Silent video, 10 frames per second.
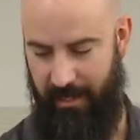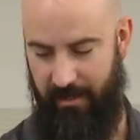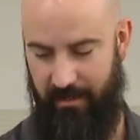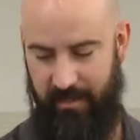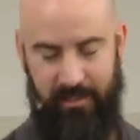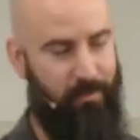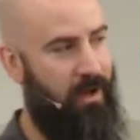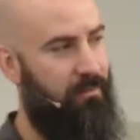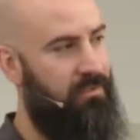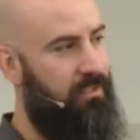And his
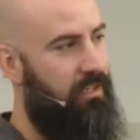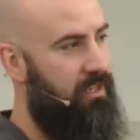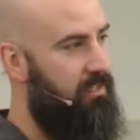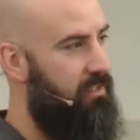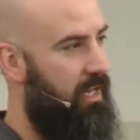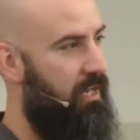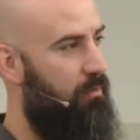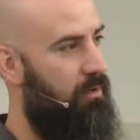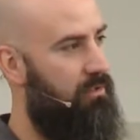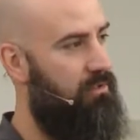mom's insight
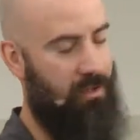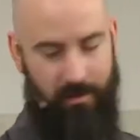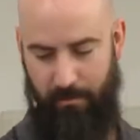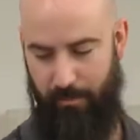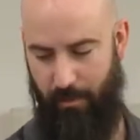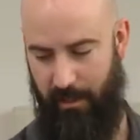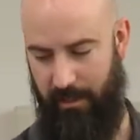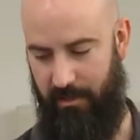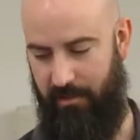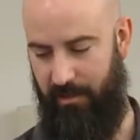was so
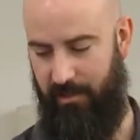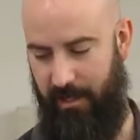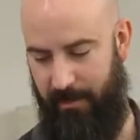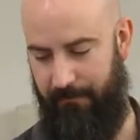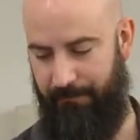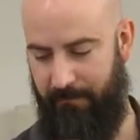poignant. She said,